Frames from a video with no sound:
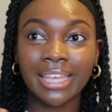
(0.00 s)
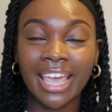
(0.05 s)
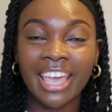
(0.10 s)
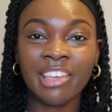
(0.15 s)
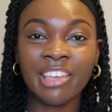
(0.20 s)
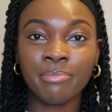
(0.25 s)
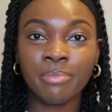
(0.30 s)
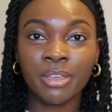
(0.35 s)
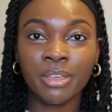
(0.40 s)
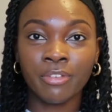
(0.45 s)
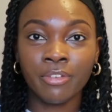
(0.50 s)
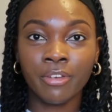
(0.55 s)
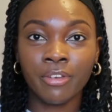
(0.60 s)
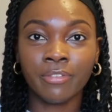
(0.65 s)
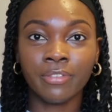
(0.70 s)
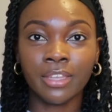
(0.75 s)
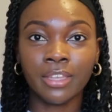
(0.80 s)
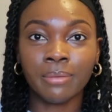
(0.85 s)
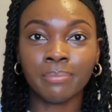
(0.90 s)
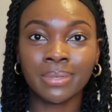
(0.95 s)
gave me
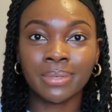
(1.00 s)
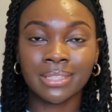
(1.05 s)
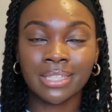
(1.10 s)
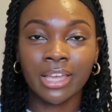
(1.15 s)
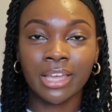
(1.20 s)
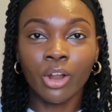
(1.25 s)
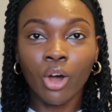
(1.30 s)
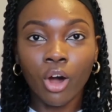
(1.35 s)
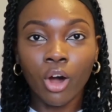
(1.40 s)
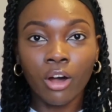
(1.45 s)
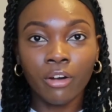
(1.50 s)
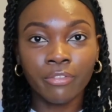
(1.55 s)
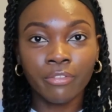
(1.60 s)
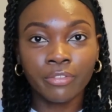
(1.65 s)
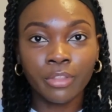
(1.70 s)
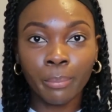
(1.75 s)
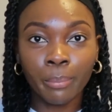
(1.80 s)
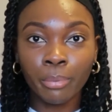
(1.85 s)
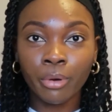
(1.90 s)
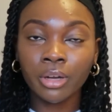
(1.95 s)
15% off
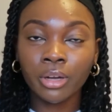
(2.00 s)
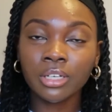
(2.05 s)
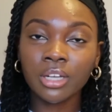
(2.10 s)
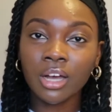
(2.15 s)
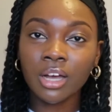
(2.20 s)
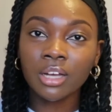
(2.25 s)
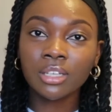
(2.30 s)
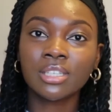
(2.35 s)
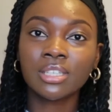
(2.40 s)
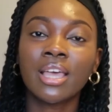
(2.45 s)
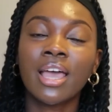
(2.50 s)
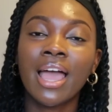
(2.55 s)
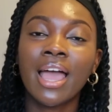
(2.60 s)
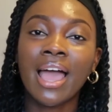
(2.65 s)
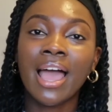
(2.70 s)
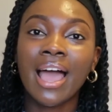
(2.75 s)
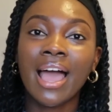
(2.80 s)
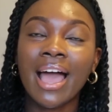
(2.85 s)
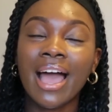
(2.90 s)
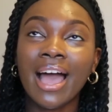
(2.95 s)
the product,
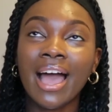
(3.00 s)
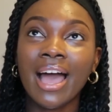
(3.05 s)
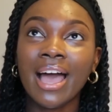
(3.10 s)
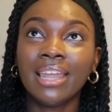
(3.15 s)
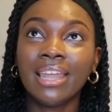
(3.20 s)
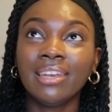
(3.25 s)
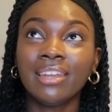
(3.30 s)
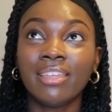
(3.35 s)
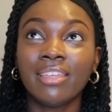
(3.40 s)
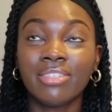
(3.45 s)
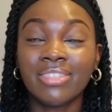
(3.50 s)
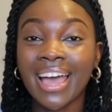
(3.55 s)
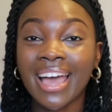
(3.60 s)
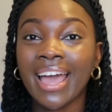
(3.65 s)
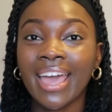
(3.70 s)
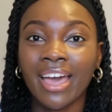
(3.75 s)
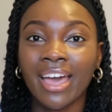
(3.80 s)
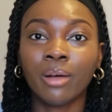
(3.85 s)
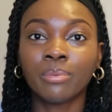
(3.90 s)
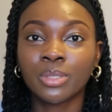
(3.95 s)
and that
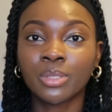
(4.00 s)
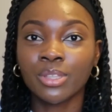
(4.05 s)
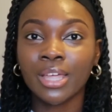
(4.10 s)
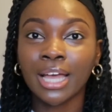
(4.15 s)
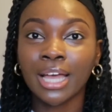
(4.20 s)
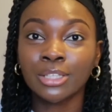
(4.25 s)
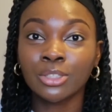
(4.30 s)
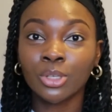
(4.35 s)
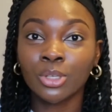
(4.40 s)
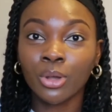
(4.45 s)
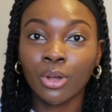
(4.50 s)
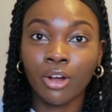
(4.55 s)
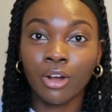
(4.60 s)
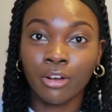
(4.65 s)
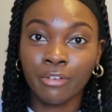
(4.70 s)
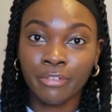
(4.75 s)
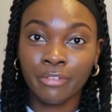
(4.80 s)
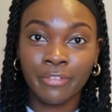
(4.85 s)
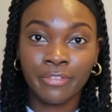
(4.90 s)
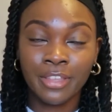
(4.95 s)
helped. So that took
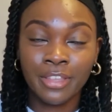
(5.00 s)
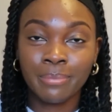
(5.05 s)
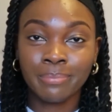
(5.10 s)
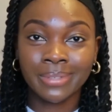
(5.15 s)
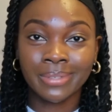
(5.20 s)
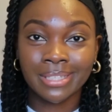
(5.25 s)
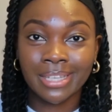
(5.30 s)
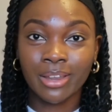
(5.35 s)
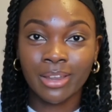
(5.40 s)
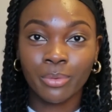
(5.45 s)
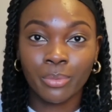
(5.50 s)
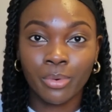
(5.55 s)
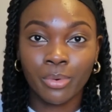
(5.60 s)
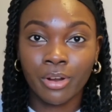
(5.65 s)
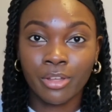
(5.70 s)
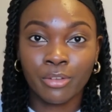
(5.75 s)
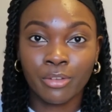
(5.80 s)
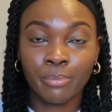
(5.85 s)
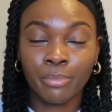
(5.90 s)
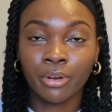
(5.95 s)
off 15%
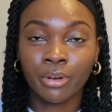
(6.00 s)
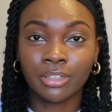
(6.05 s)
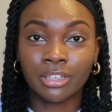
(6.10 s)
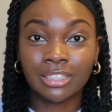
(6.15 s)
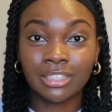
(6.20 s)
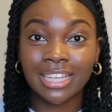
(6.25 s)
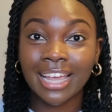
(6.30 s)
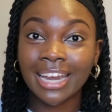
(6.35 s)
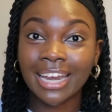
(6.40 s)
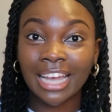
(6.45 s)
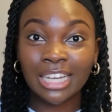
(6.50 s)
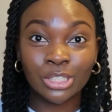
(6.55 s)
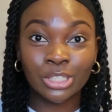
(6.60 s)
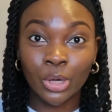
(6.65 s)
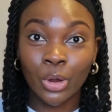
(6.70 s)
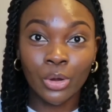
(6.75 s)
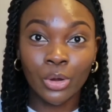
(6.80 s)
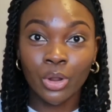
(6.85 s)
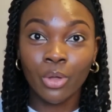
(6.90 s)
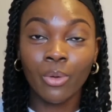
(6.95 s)
worth of product, and I
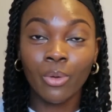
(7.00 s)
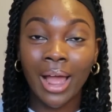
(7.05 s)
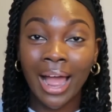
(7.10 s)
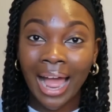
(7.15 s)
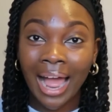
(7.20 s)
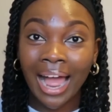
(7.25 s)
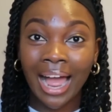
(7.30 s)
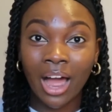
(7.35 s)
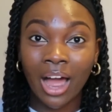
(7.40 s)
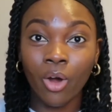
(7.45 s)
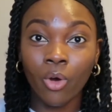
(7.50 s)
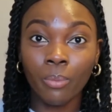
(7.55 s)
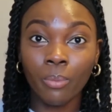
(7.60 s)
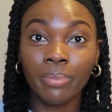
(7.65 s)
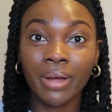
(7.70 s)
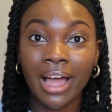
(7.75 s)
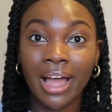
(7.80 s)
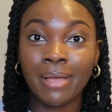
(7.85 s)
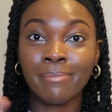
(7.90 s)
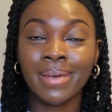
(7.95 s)
don't know how,
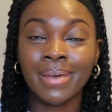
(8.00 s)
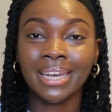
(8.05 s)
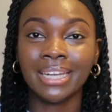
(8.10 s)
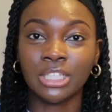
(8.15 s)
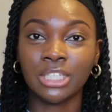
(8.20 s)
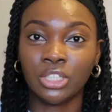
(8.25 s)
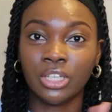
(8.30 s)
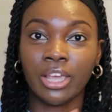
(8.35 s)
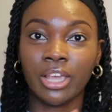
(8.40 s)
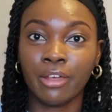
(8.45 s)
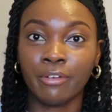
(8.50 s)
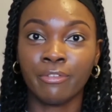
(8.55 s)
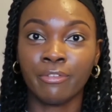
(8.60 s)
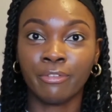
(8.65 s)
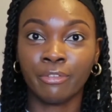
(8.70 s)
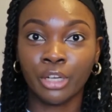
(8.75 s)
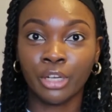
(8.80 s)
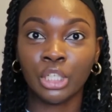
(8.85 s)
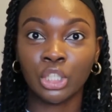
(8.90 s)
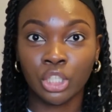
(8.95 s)
but I managed to get
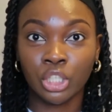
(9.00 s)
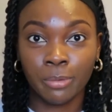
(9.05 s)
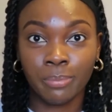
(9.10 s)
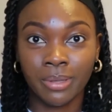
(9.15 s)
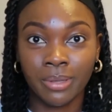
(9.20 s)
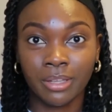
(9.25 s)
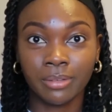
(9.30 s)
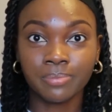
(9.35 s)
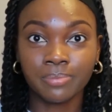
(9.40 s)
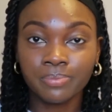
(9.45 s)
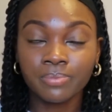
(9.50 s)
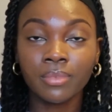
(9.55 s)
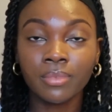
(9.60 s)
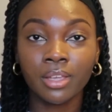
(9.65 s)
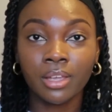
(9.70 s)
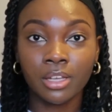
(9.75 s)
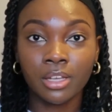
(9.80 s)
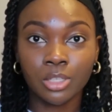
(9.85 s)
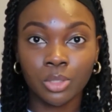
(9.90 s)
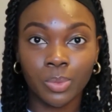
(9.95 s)
free shipping
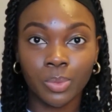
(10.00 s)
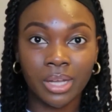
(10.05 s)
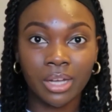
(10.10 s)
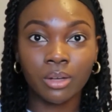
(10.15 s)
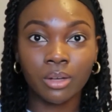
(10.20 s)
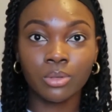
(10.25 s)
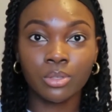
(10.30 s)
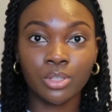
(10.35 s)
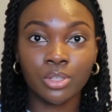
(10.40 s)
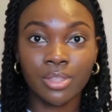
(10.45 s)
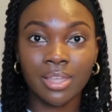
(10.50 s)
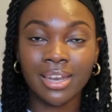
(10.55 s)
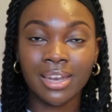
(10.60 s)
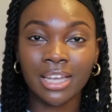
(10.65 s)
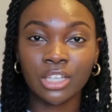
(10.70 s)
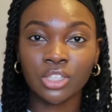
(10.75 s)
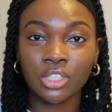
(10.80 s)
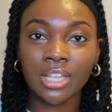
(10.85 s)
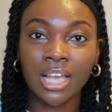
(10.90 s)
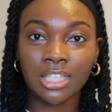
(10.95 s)
as well. So then
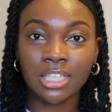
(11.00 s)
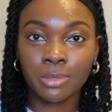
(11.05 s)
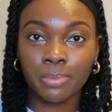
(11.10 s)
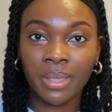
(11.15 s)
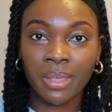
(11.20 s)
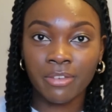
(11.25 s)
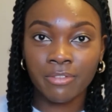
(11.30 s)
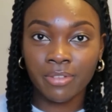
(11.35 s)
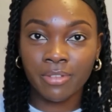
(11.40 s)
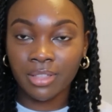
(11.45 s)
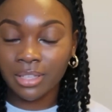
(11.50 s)
I just had to pay for